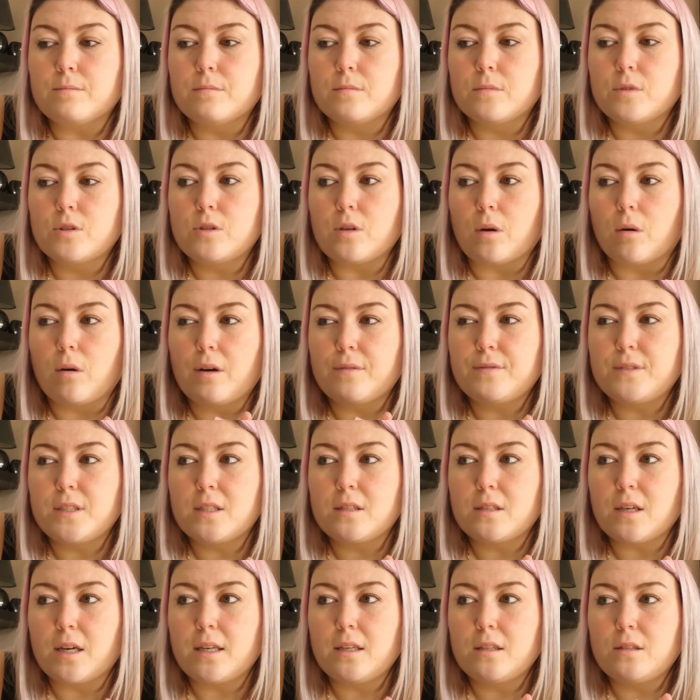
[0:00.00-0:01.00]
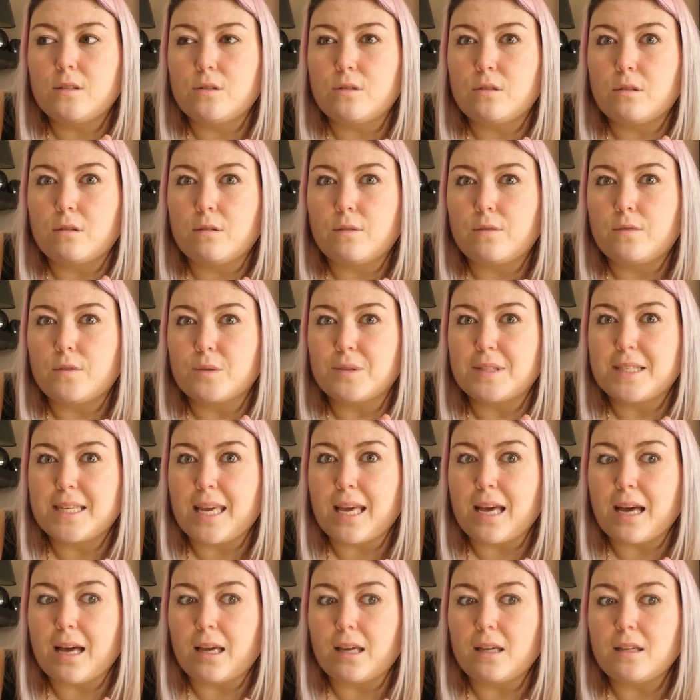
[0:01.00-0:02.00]
So I've decided to do the
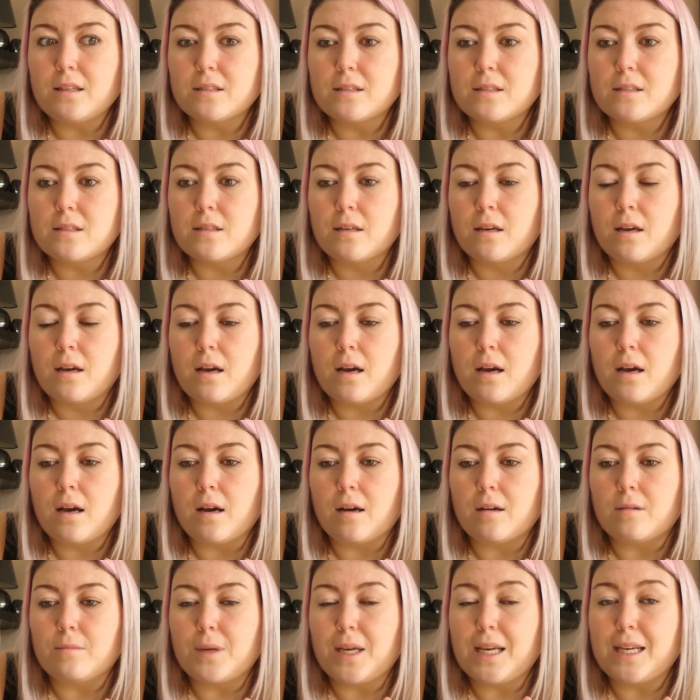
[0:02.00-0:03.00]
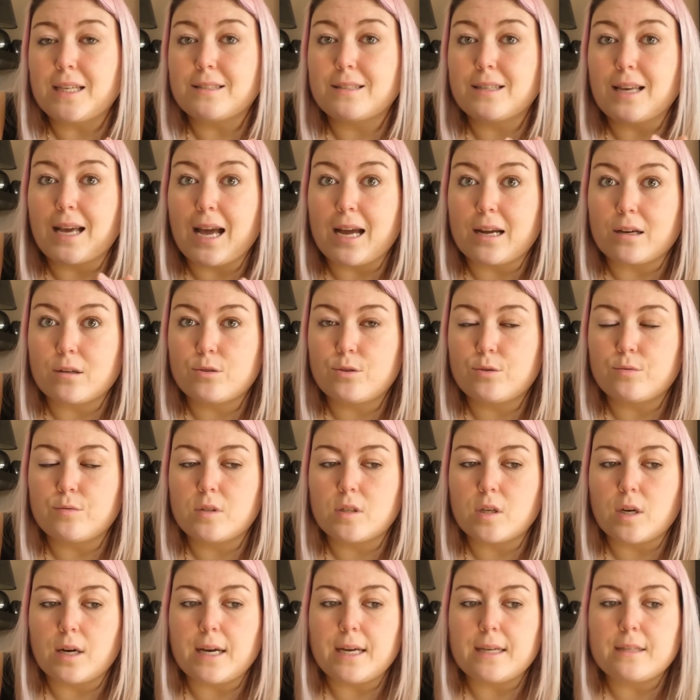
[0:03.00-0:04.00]
48, it's actual
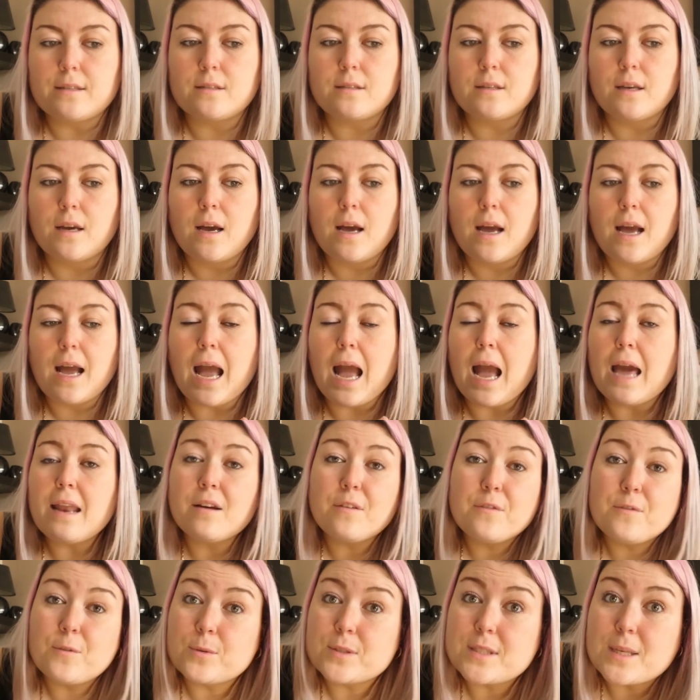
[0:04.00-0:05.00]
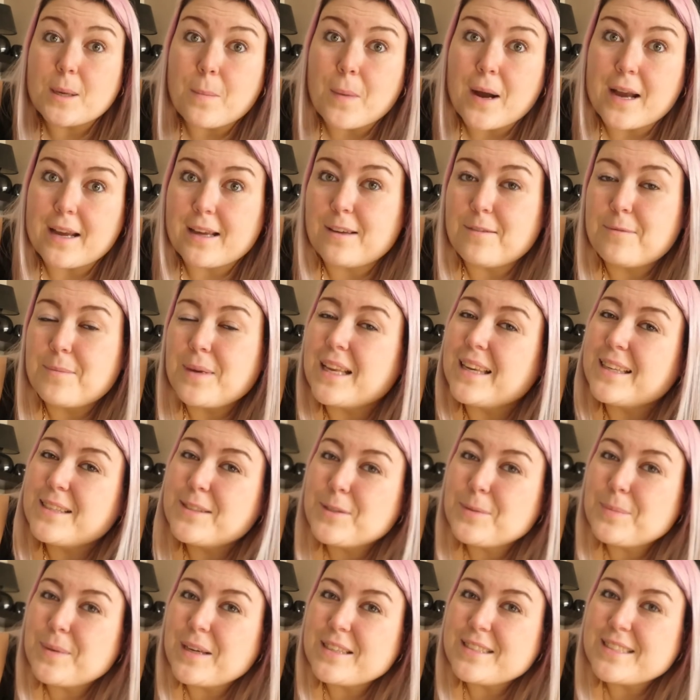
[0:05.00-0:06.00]
size, and I thought it might give me a
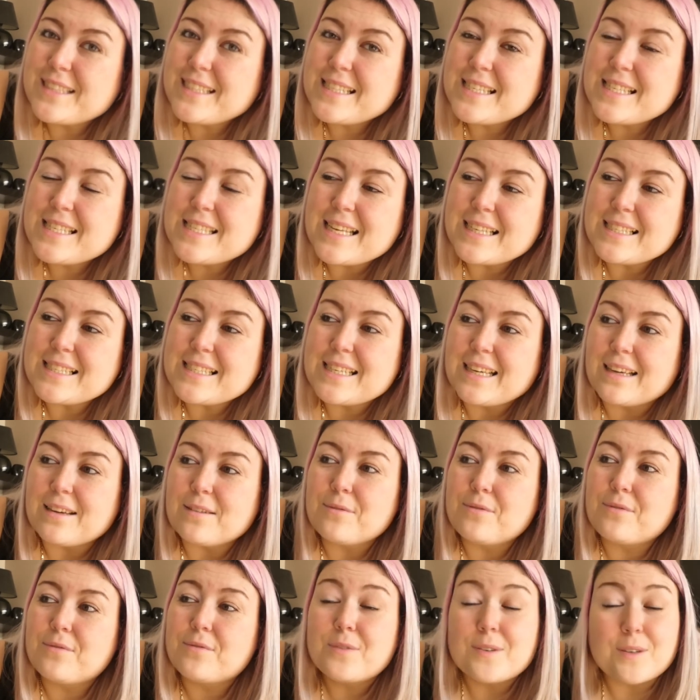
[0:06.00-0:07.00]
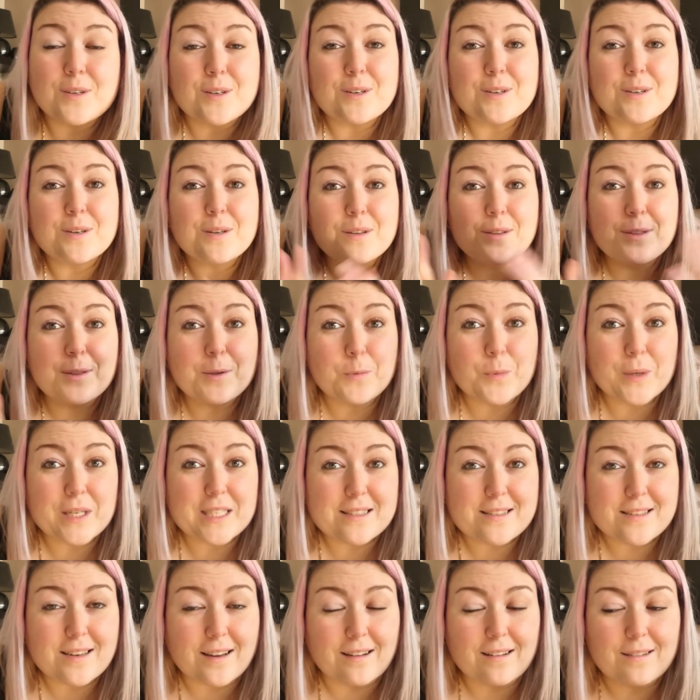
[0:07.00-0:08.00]
little bit incentive for the
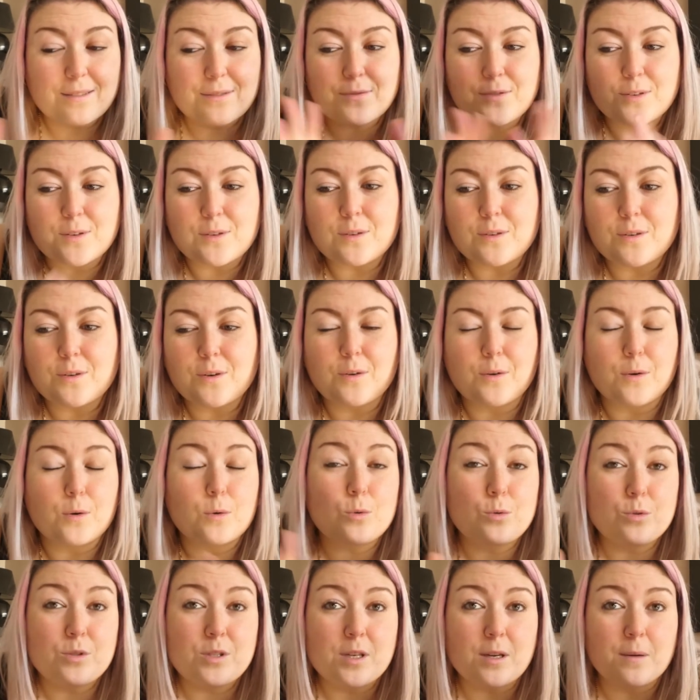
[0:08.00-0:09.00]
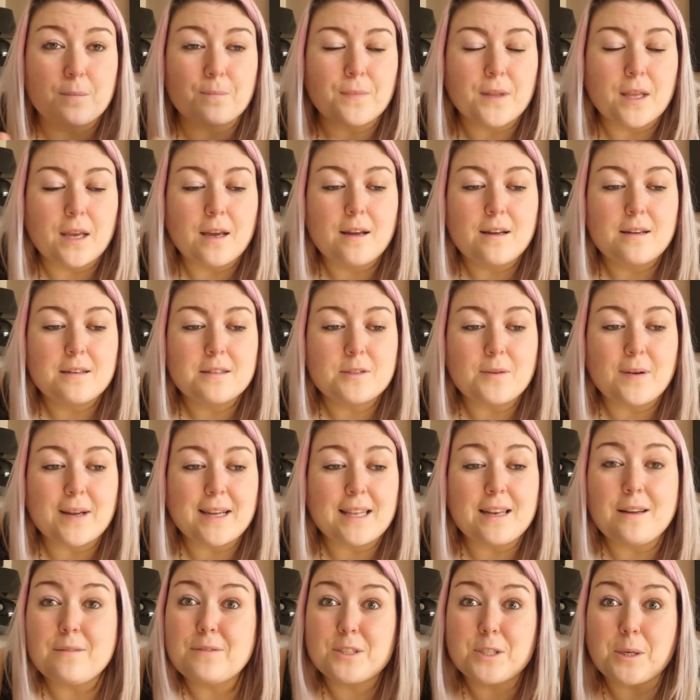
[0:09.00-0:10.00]
winter, for or autumn, so I
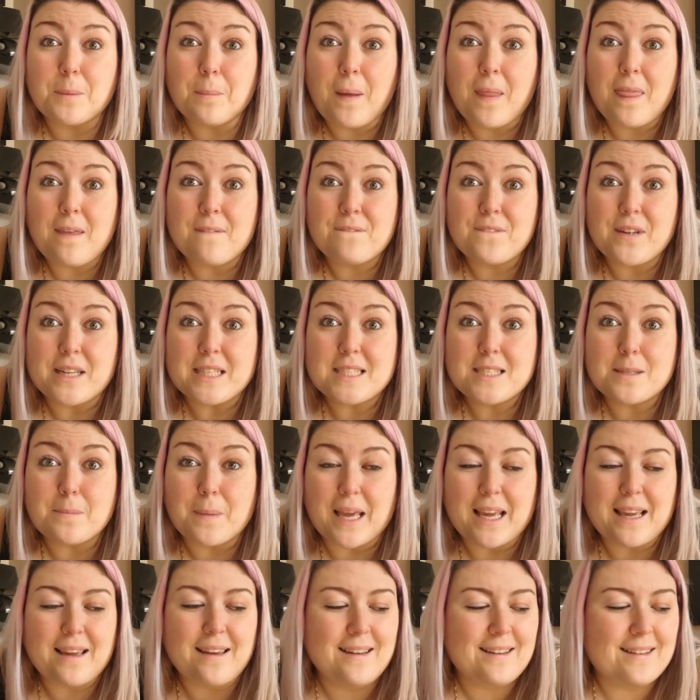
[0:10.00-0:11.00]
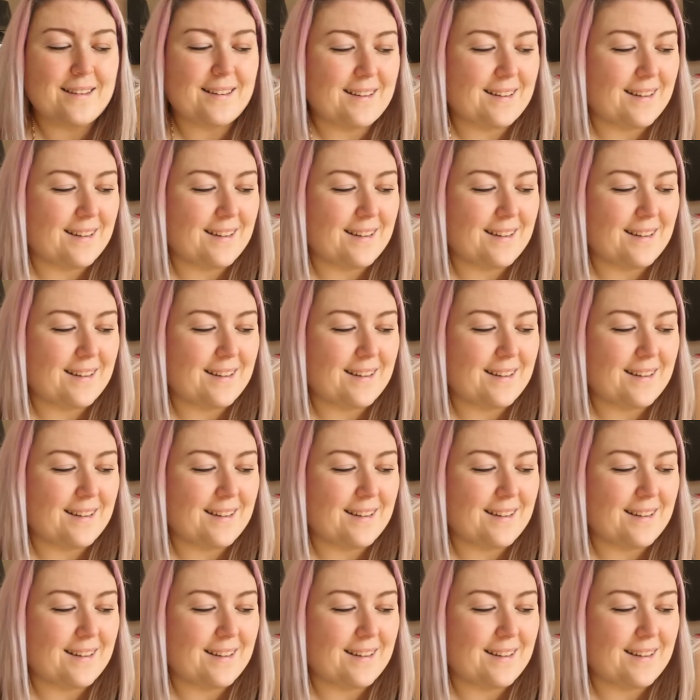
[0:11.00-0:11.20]
can have a jumper that fits me.